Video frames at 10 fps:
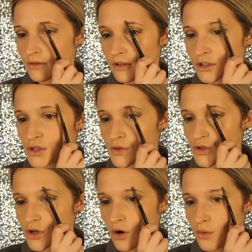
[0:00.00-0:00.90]
because you
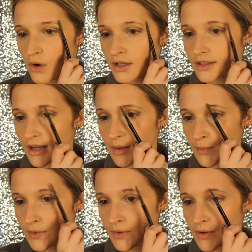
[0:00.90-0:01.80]
don't want
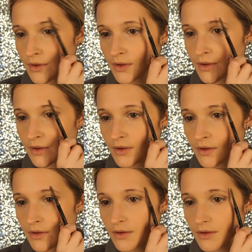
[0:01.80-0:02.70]
them,
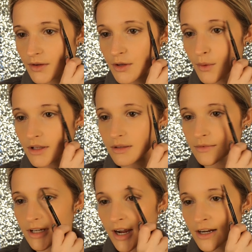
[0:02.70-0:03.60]
you want them
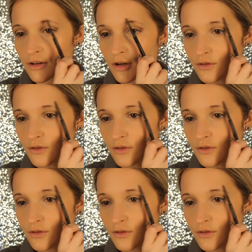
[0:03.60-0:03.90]
to kind of look